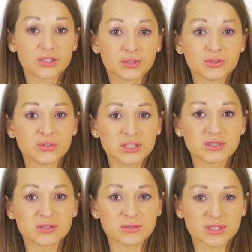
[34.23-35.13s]
do you
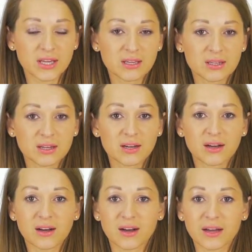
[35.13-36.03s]
need to take
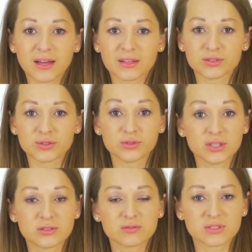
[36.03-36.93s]
and do you
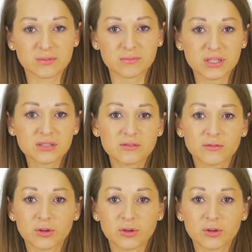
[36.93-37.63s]
need to submit